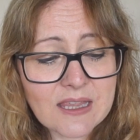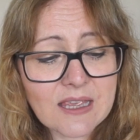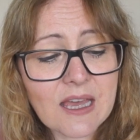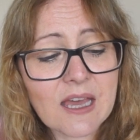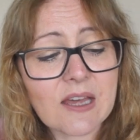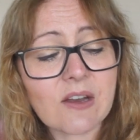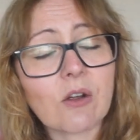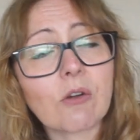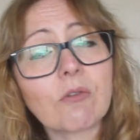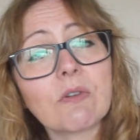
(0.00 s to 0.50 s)

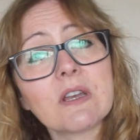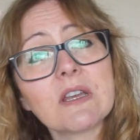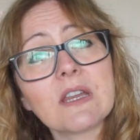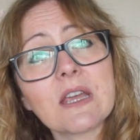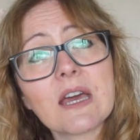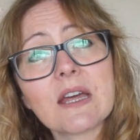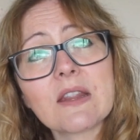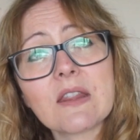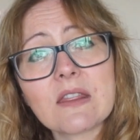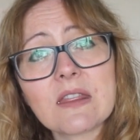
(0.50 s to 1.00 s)
yarn or in
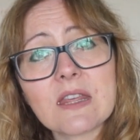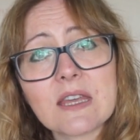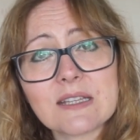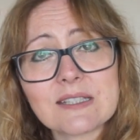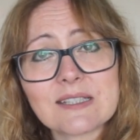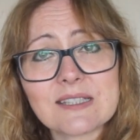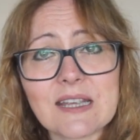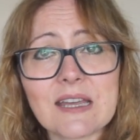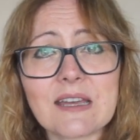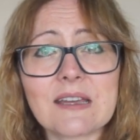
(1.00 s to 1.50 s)
yarn that they
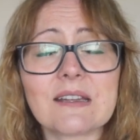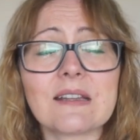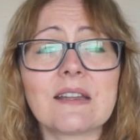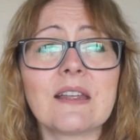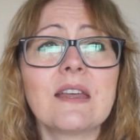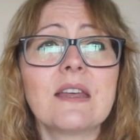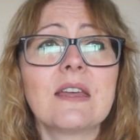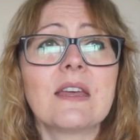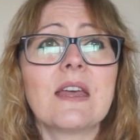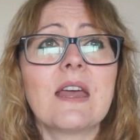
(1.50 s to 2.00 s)

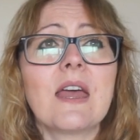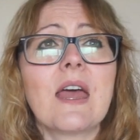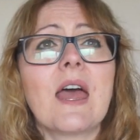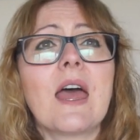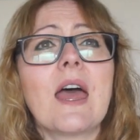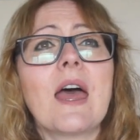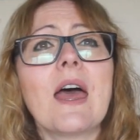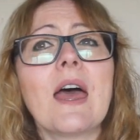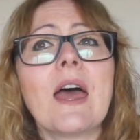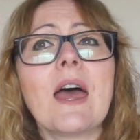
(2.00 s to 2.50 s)
sell.
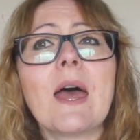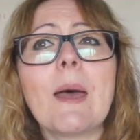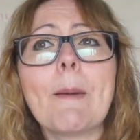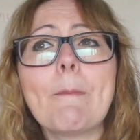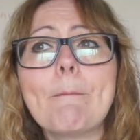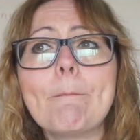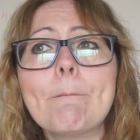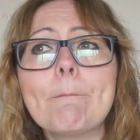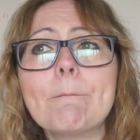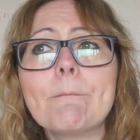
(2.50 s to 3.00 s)

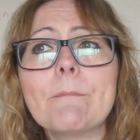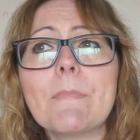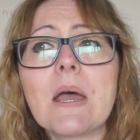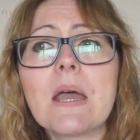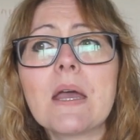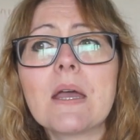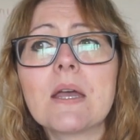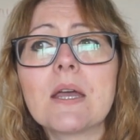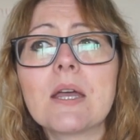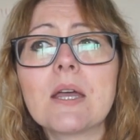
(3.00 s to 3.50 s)
Um,
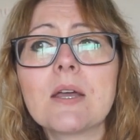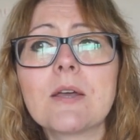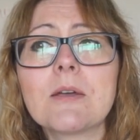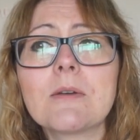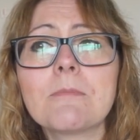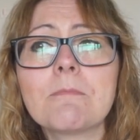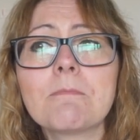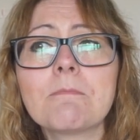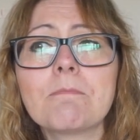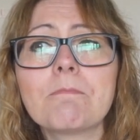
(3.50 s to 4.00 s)

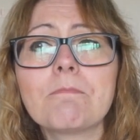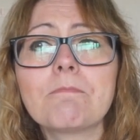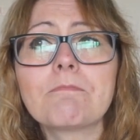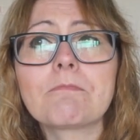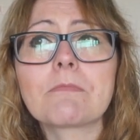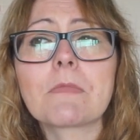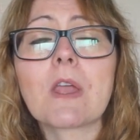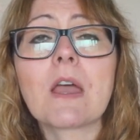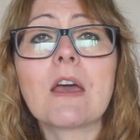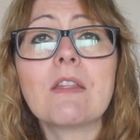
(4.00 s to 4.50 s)

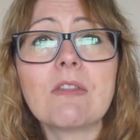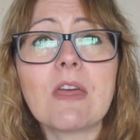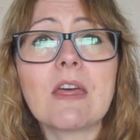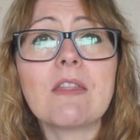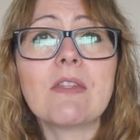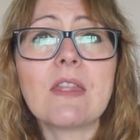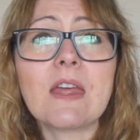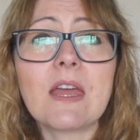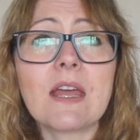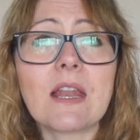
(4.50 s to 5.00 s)
and
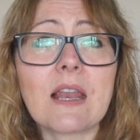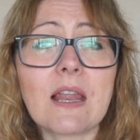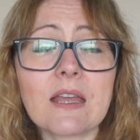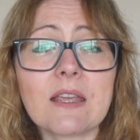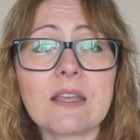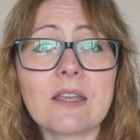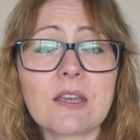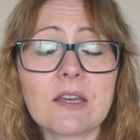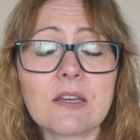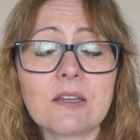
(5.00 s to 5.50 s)
then they're
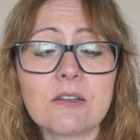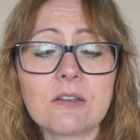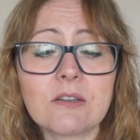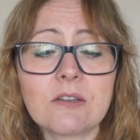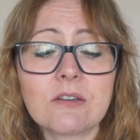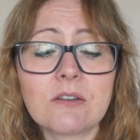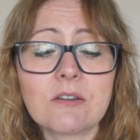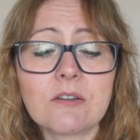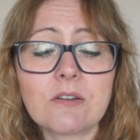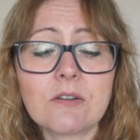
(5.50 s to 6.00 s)
like,
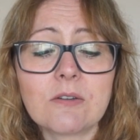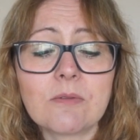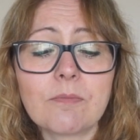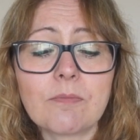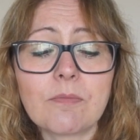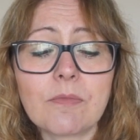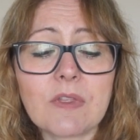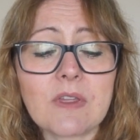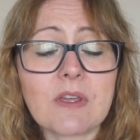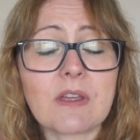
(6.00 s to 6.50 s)

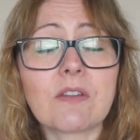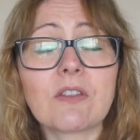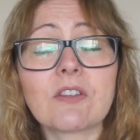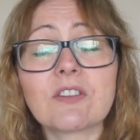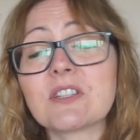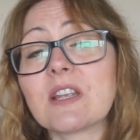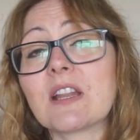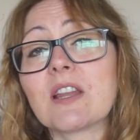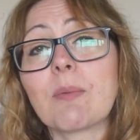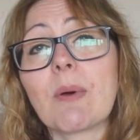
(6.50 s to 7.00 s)
they, will
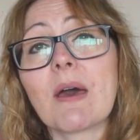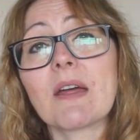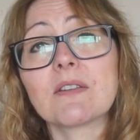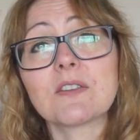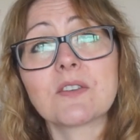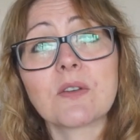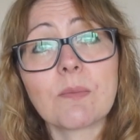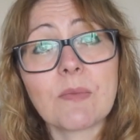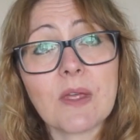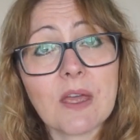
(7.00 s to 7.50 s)
sell the
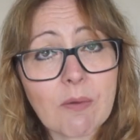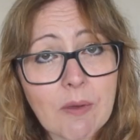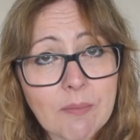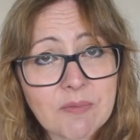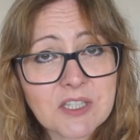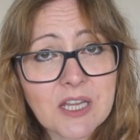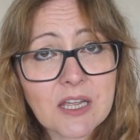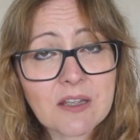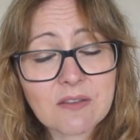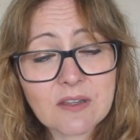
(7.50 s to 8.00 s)
patterns from their
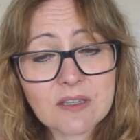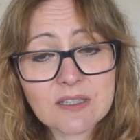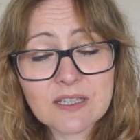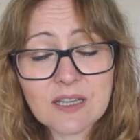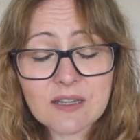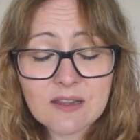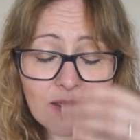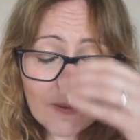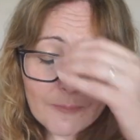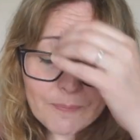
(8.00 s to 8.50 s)
website and things
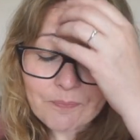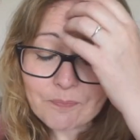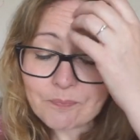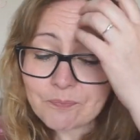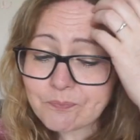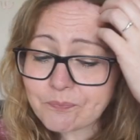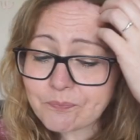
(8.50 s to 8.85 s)
like that.